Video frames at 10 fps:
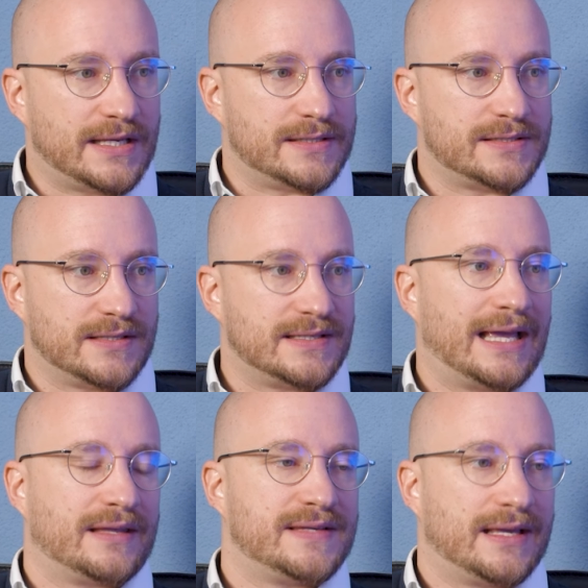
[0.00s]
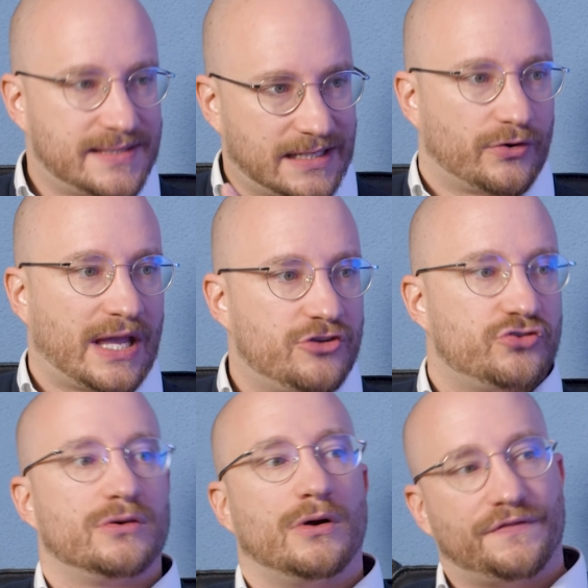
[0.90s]
is the
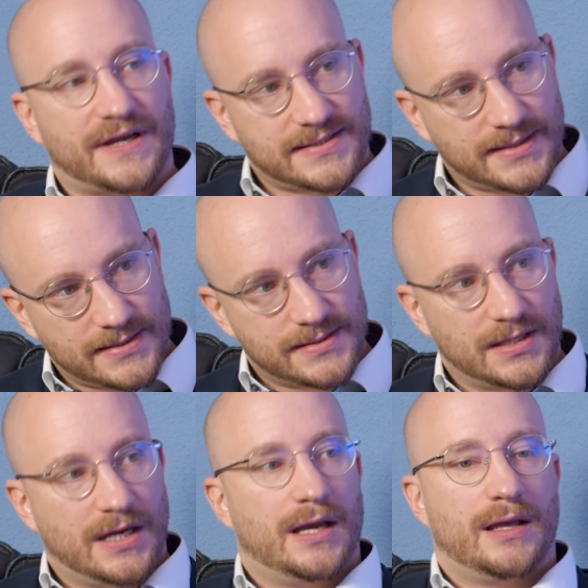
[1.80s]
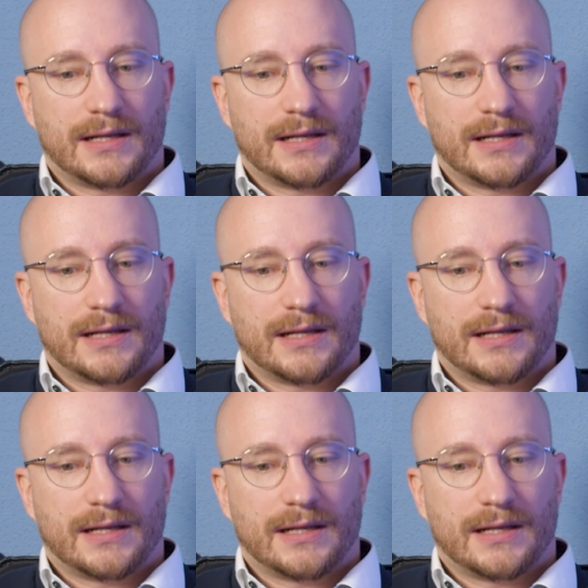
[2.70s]
segregation of assets, mm.